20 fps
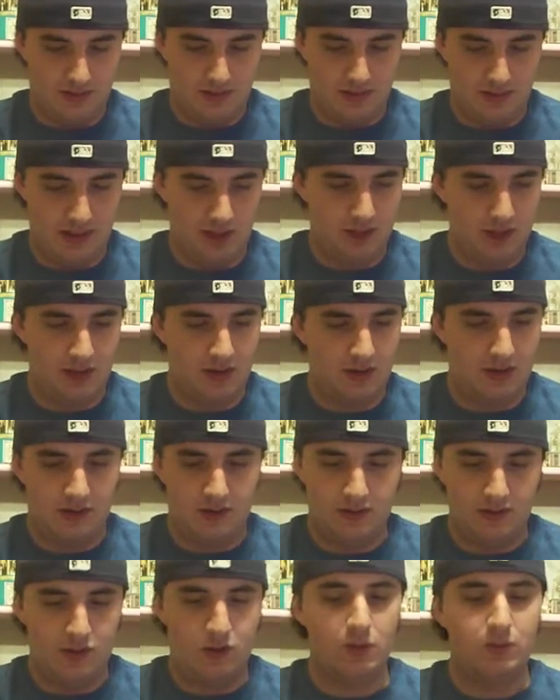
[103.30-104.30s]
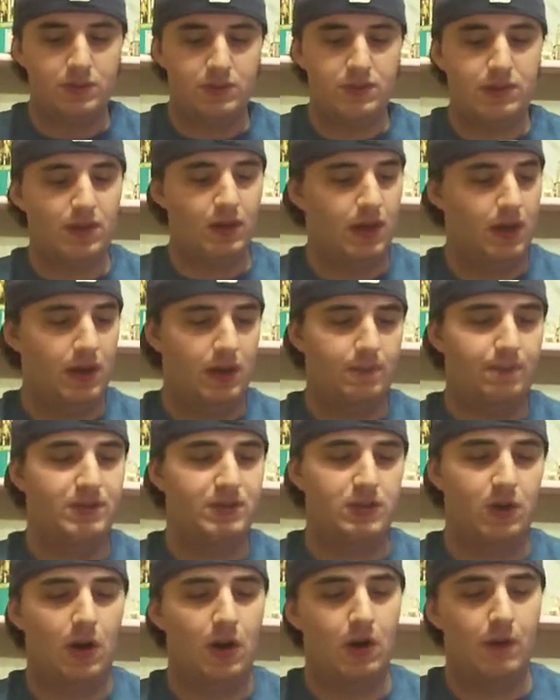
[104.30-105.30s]
like here,
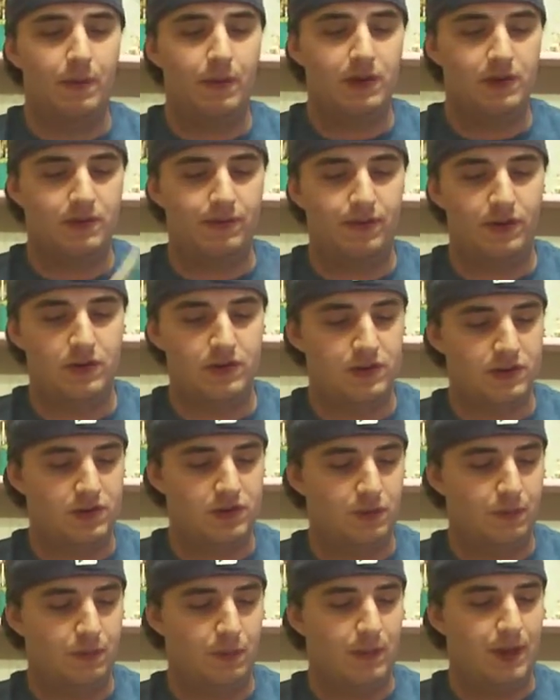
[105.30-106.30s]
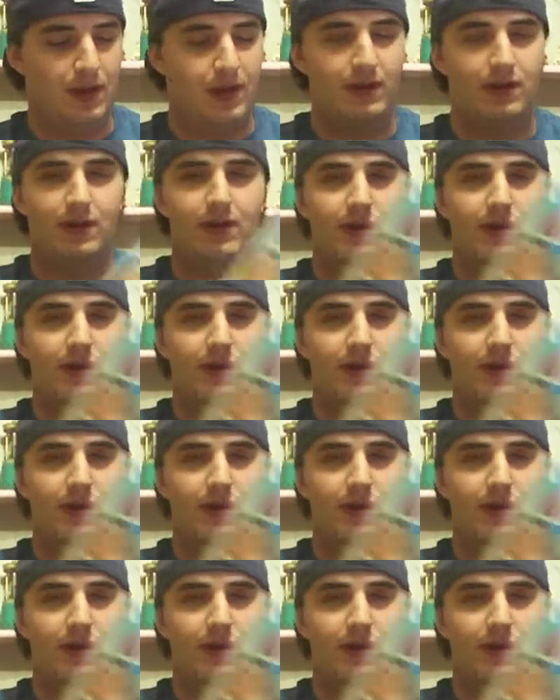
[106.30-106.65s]
Bizarro versus Superman.